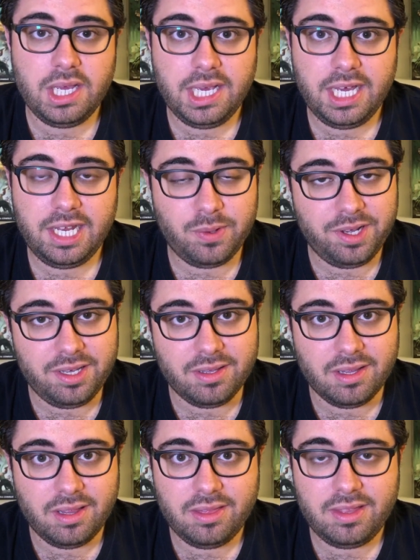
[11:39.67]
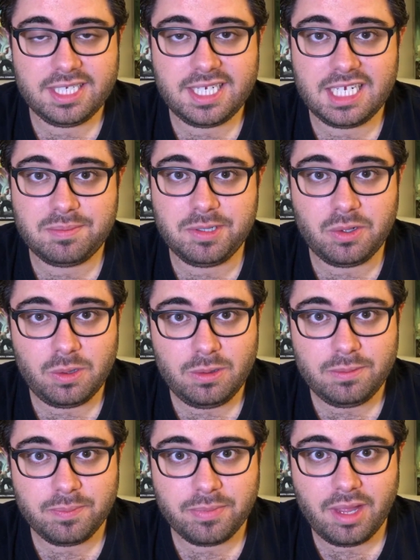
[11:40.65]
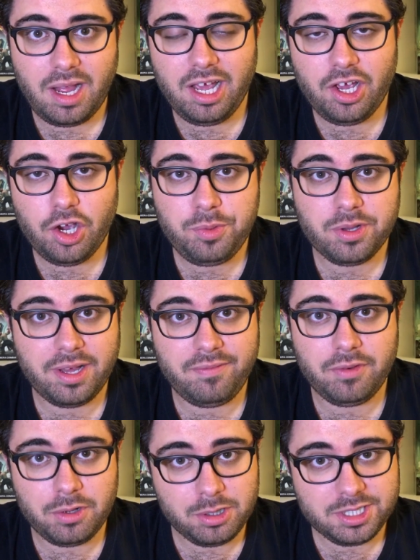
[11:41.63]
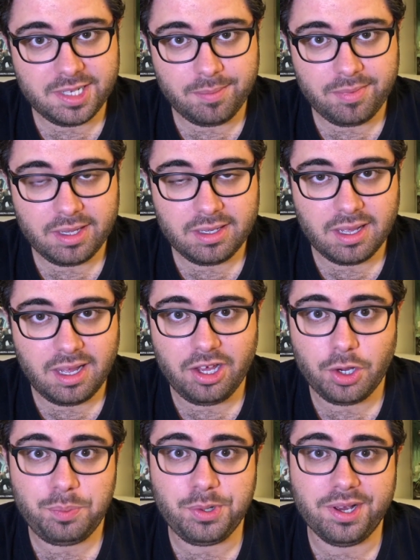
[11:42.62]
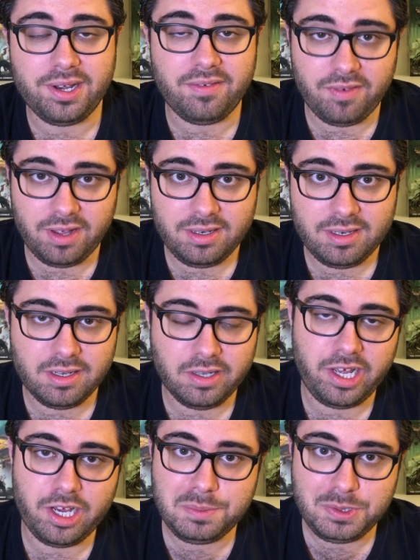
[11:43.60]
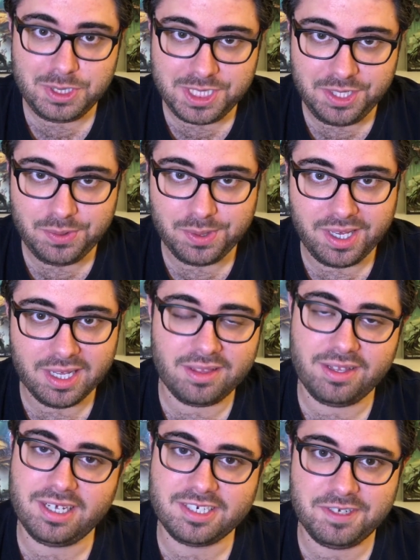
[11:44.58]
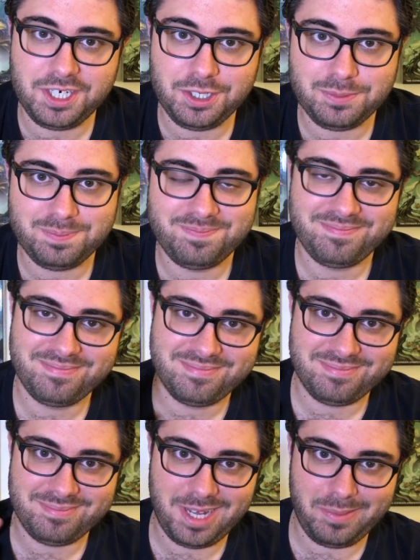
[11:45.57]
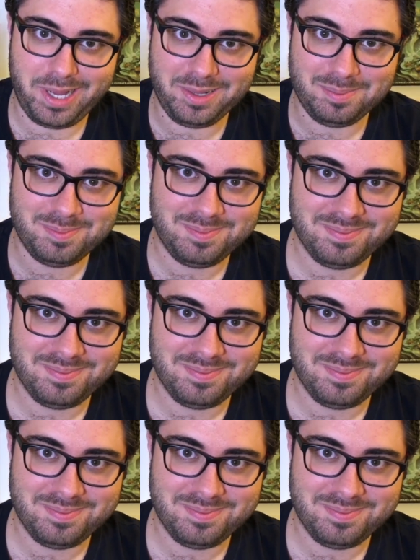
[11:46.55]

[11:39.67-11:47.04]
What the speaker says: Anyway, this has been all. I hope you have learned something. I hope you had fun, and I hope to see you again in the next video. Bye bye.